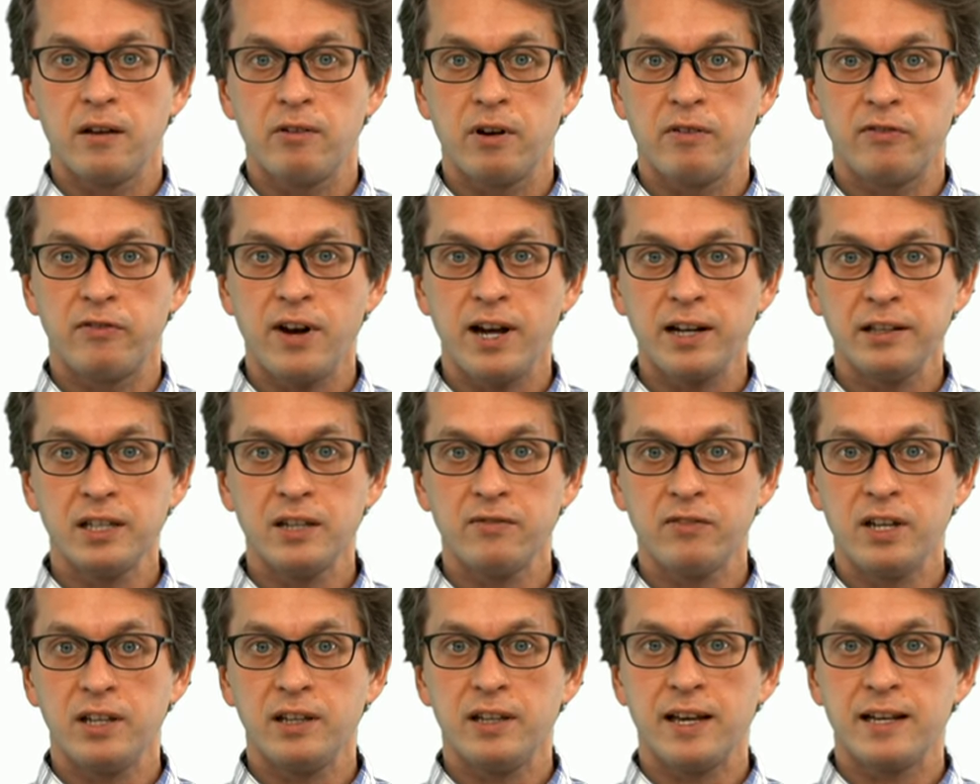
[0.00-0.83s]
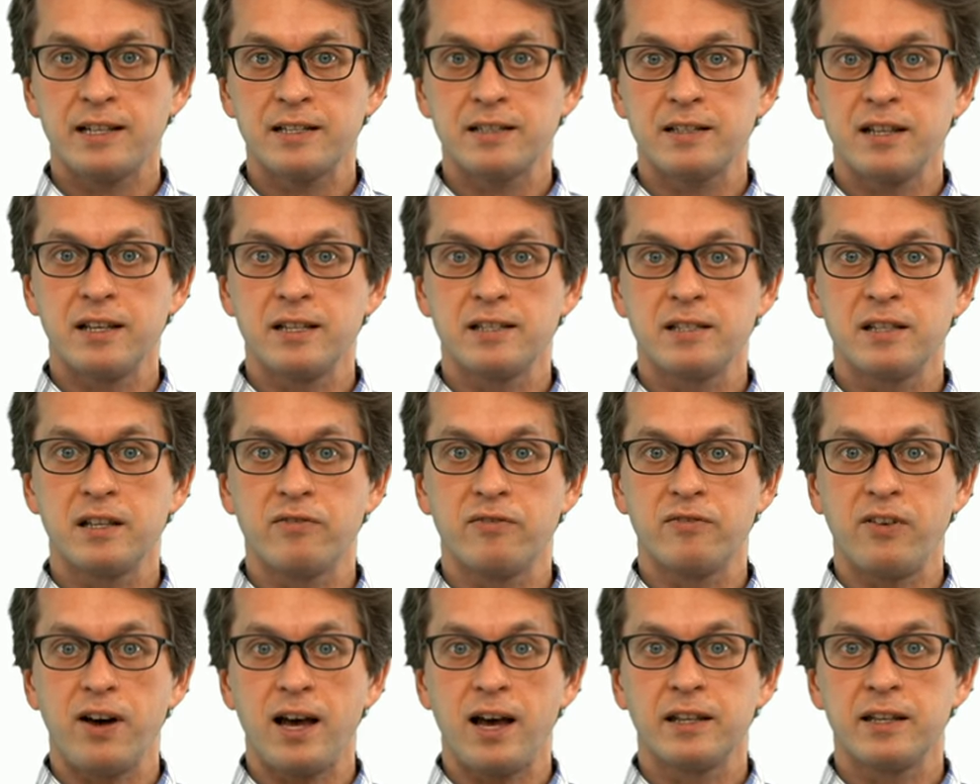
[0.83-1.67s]
Refractive index is
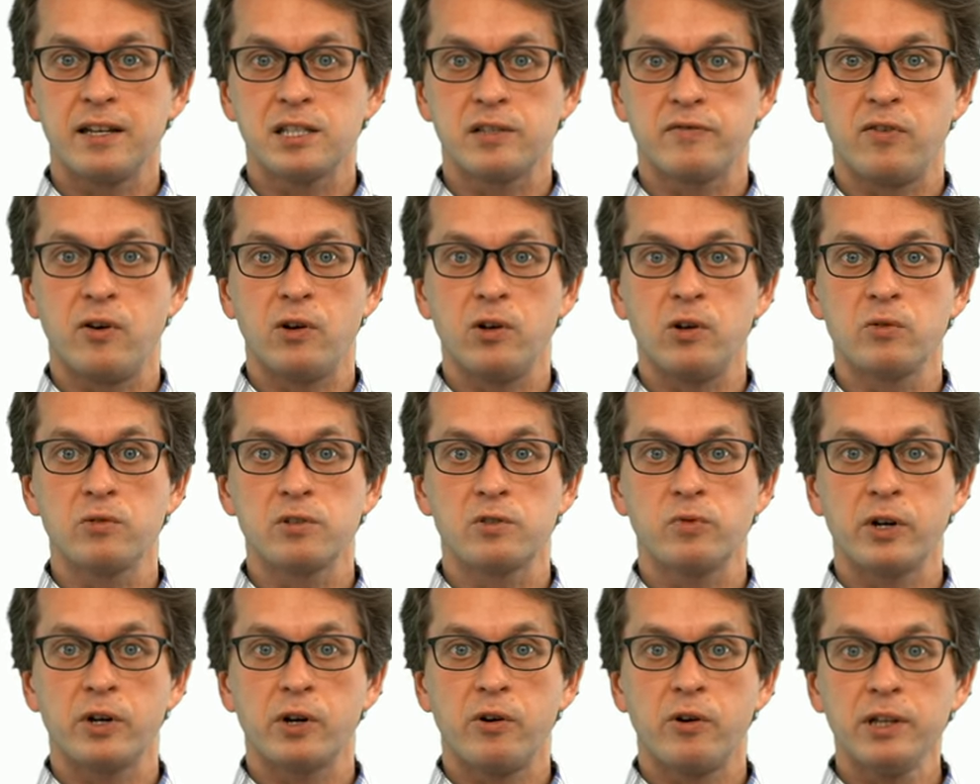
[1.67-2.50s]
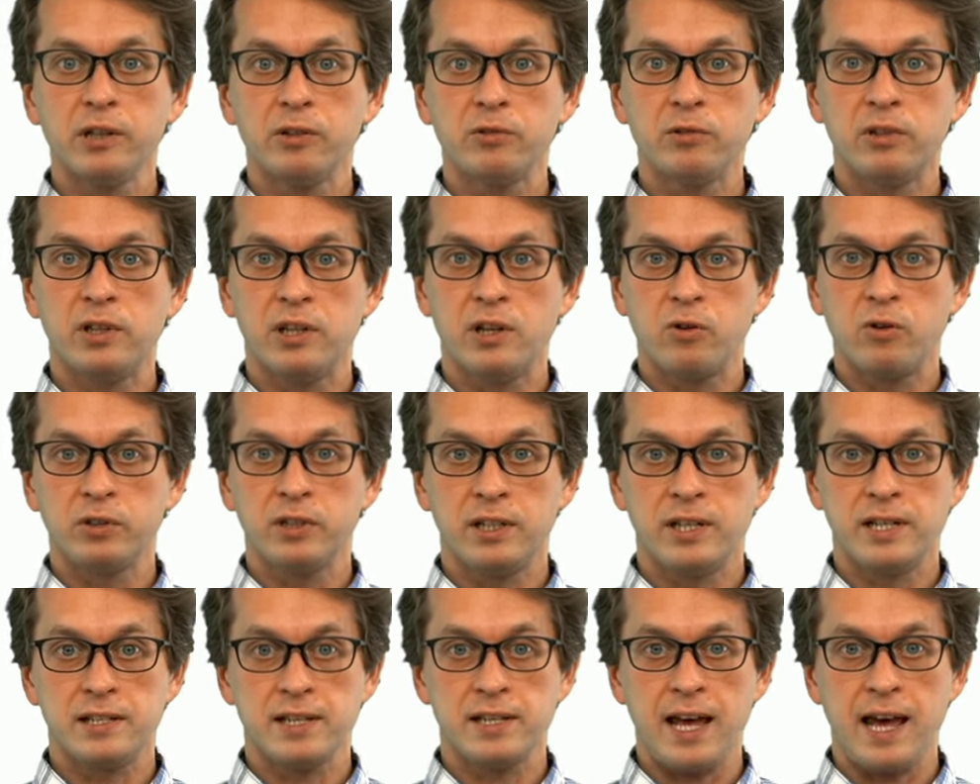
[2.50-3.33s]
defined as follows. We're going to
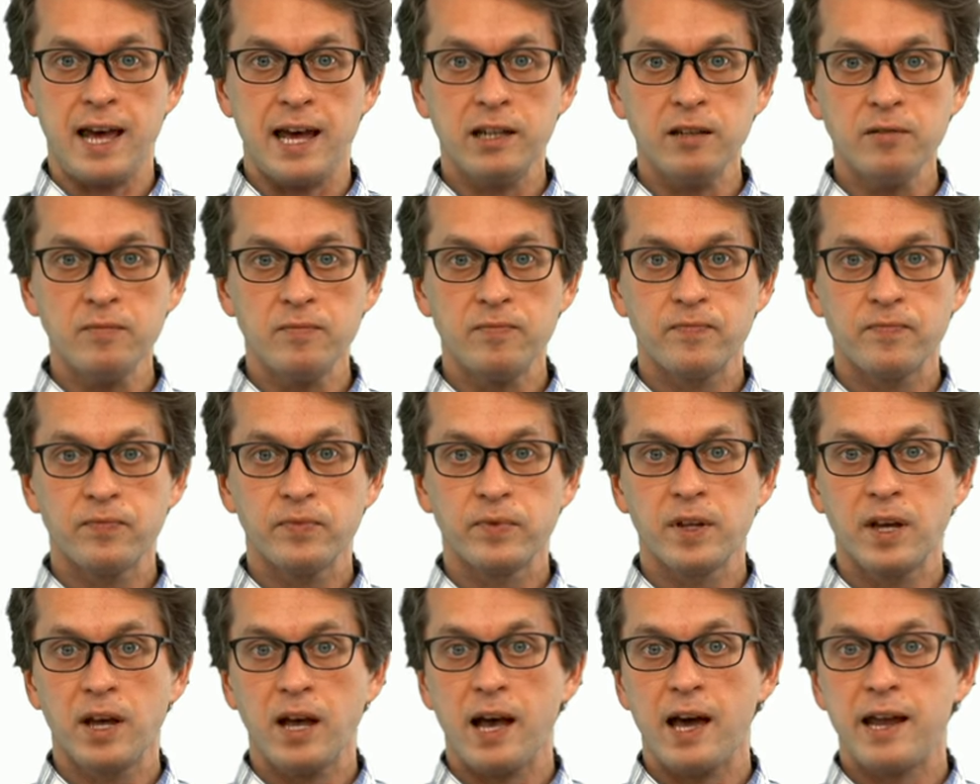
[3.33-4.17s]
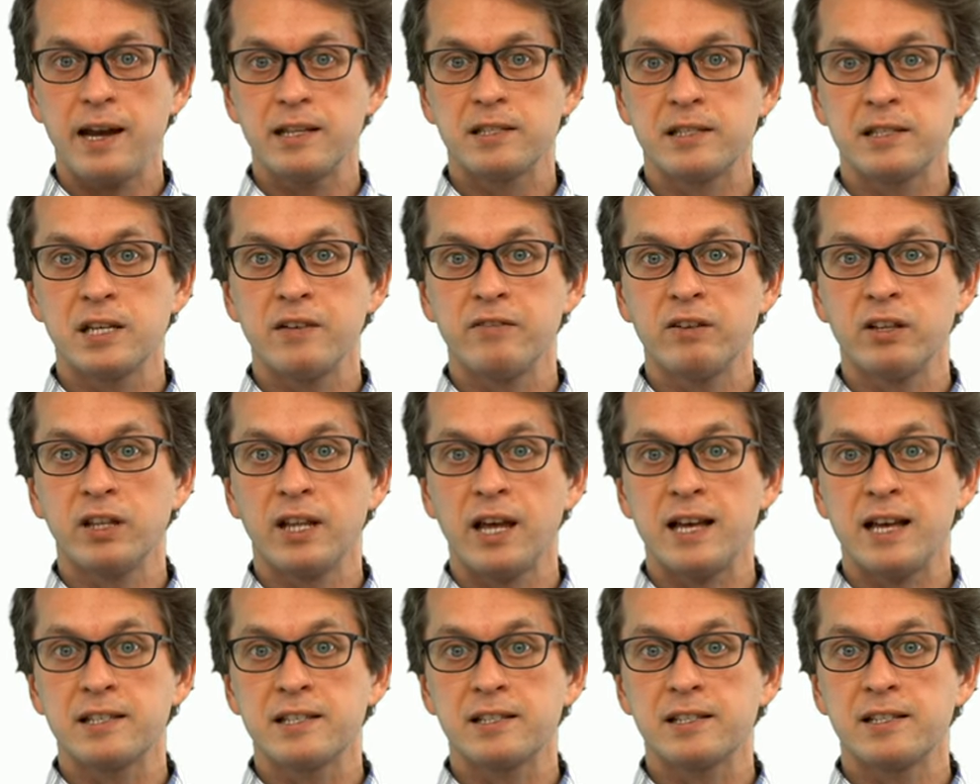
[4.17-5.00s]
denote it as n, and it's given
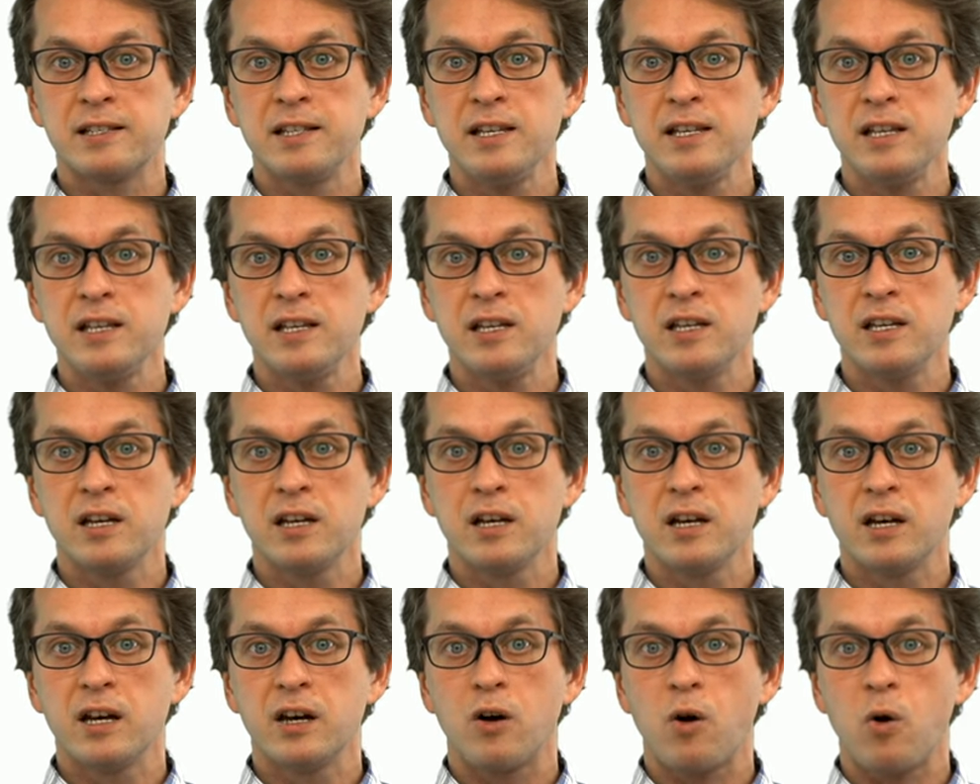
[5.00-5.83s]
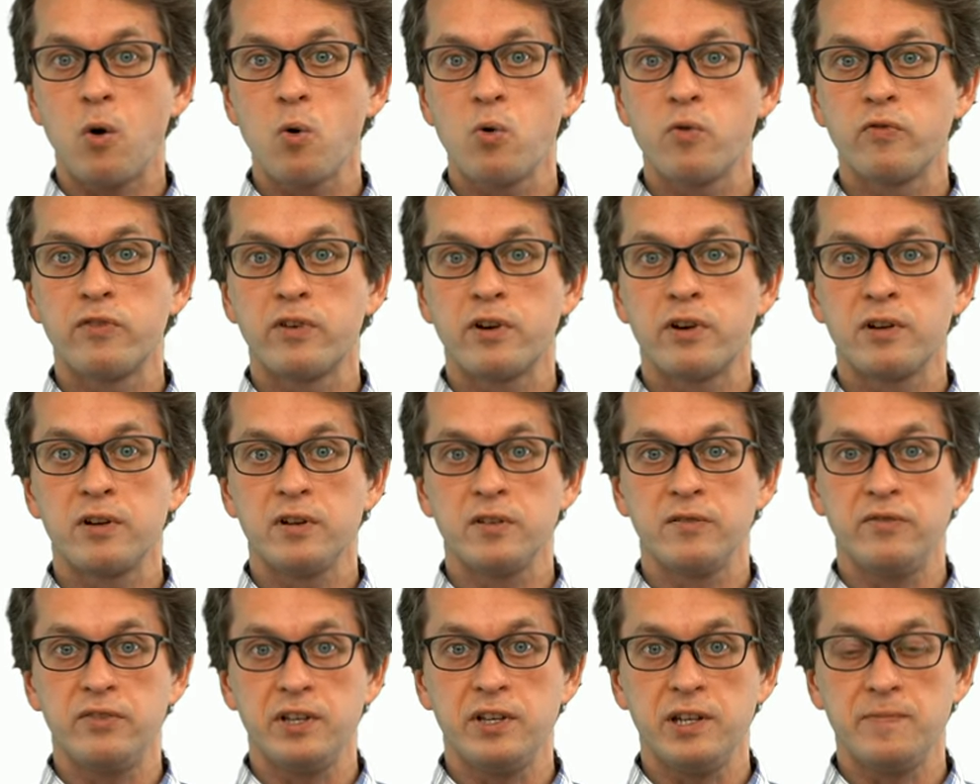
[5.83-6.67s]
as c
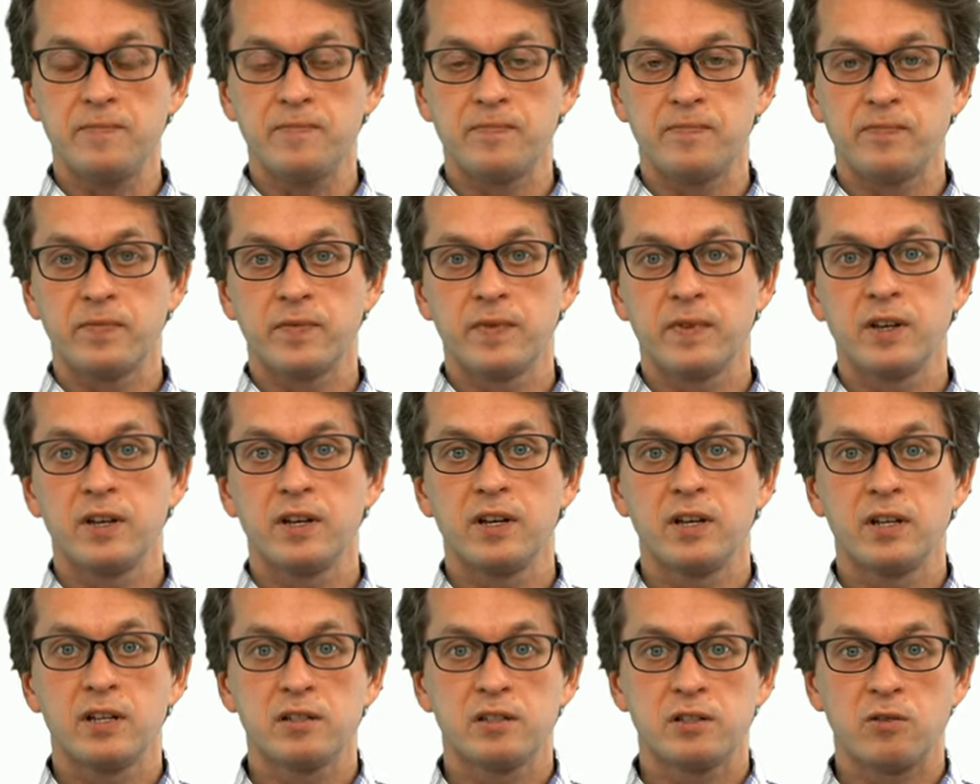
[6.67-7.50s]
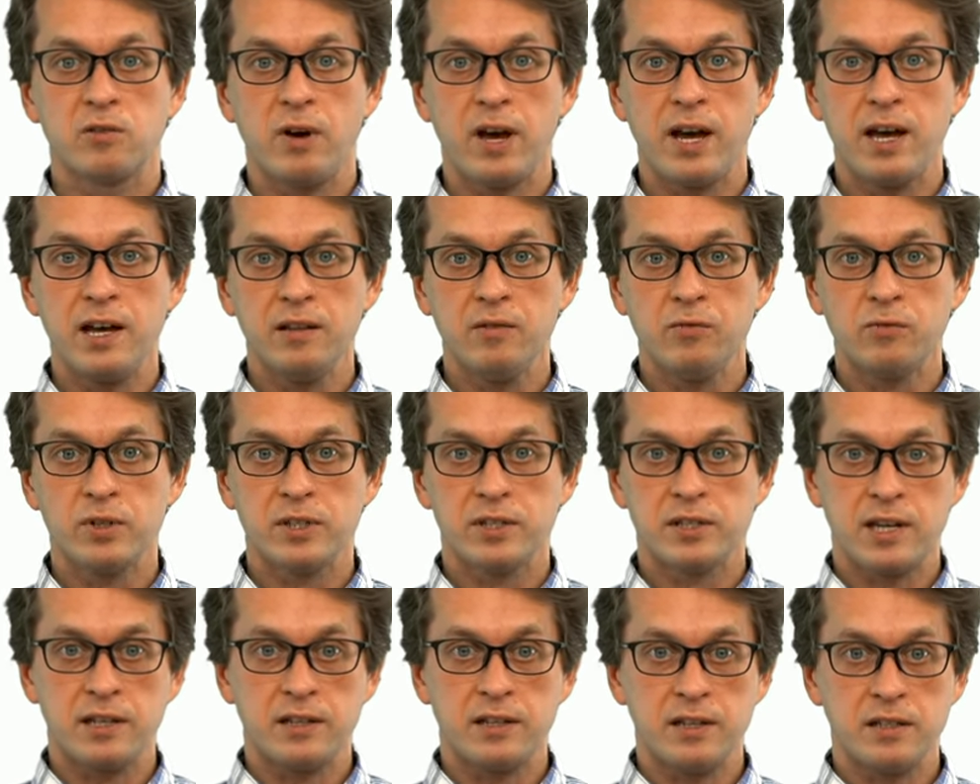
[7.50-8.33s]
over v. So n, we
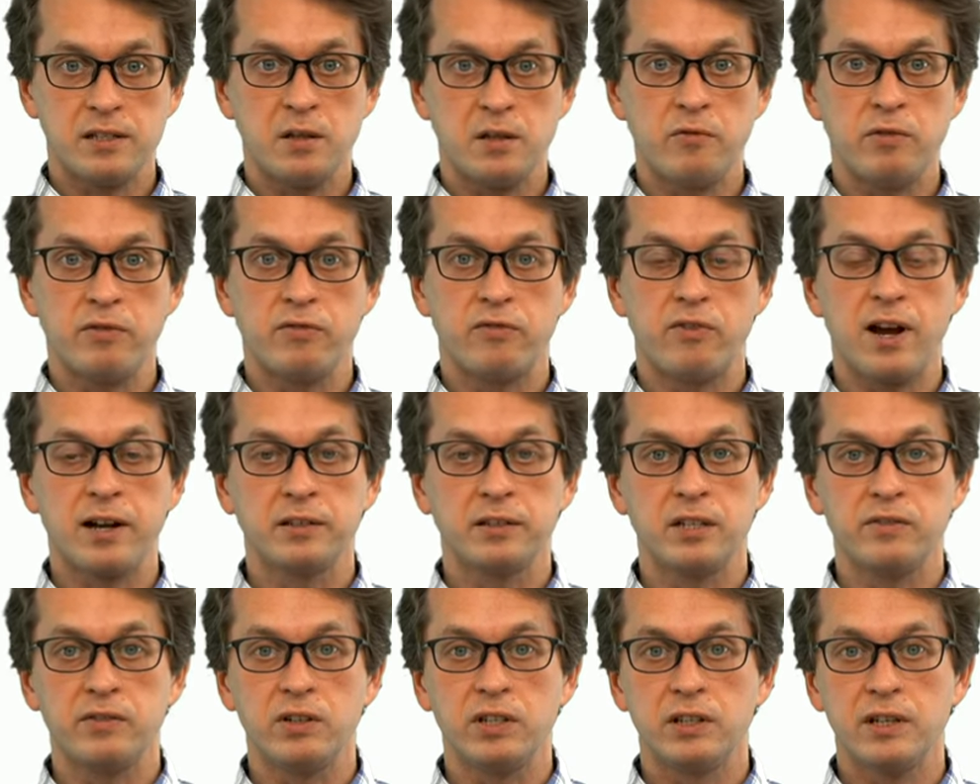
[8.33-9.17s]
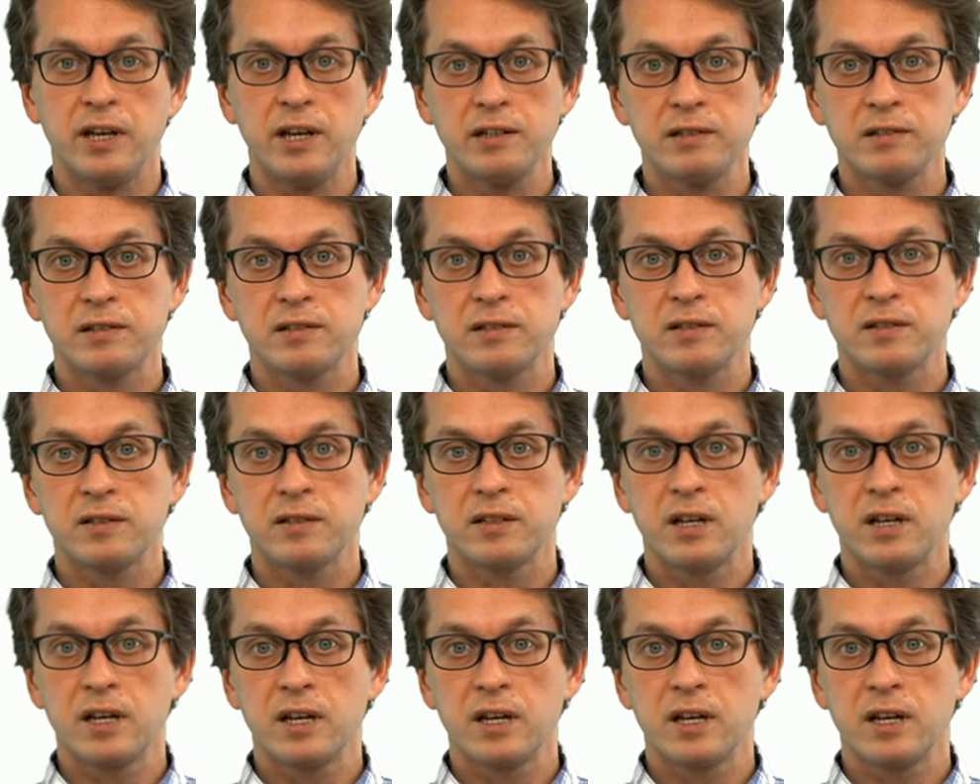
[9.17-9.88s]
said, is the refractive index.